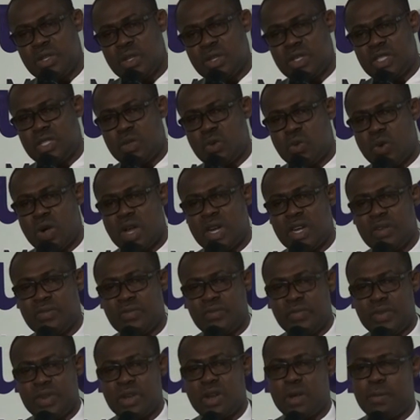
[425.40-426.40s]
to use the word
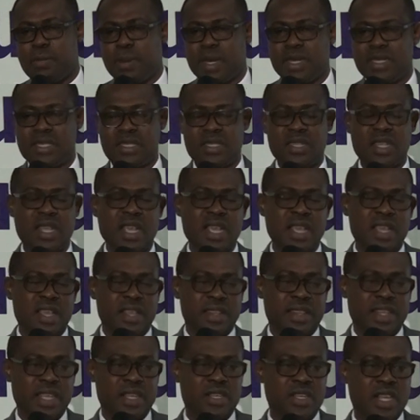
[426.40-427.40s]
inferior, but
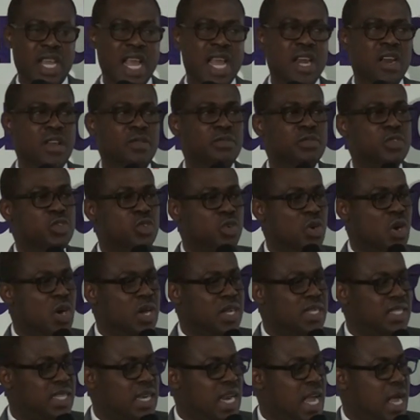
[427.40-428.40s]
the kind of
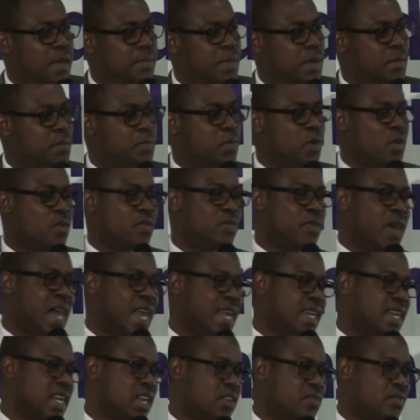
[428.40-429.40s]
drugs that are being
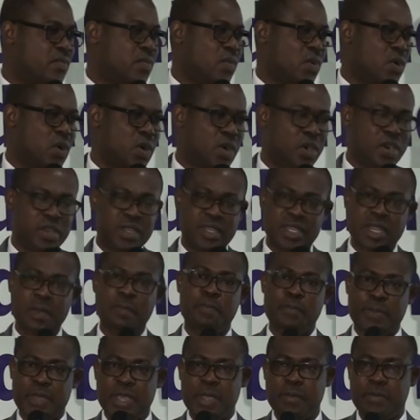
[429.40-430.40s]
provided for the
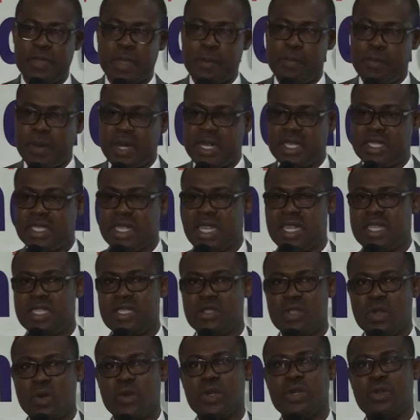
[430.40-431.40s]

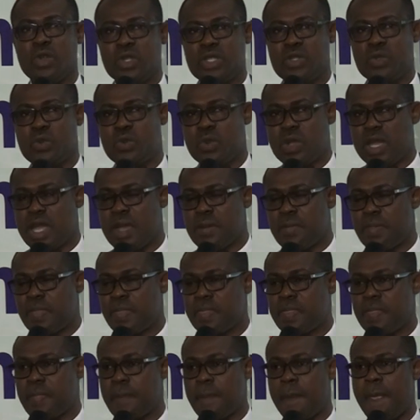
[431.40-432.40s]
patients or those
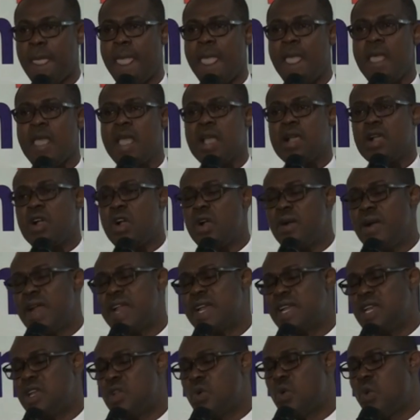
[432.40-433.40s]

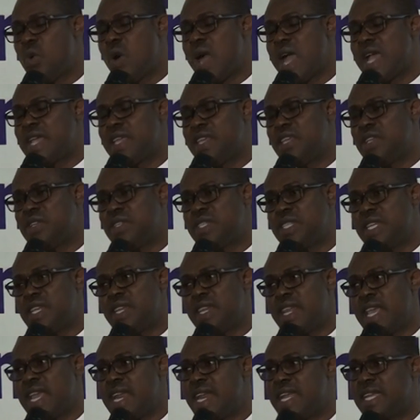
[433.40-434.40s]
currently who are using
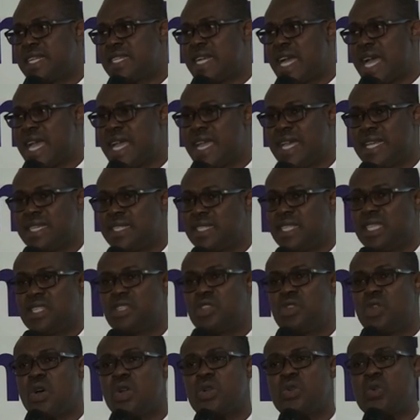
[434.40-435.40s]
NHIS
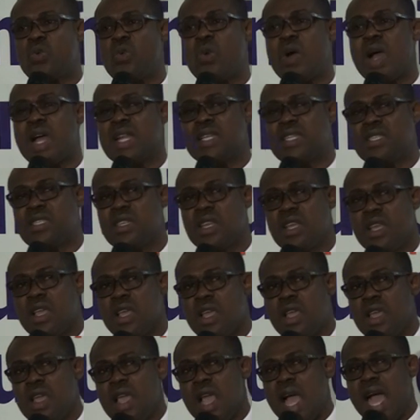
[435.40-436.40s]
is not what
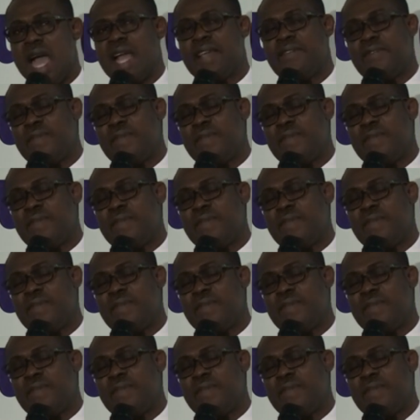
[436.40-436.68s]
I